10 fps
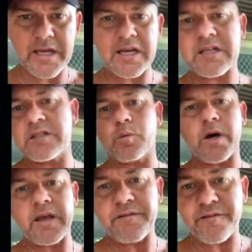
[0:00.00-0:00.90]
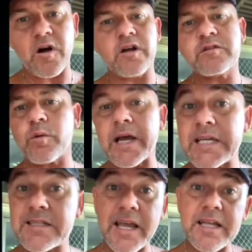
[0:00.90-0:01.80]
cuts away, files away,
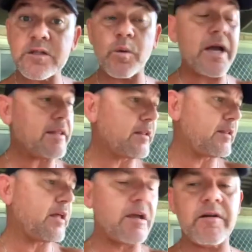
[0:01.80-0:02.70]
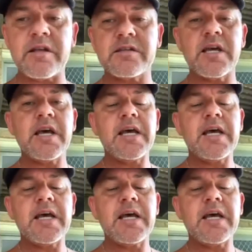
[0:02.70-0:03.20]
sands away at the areas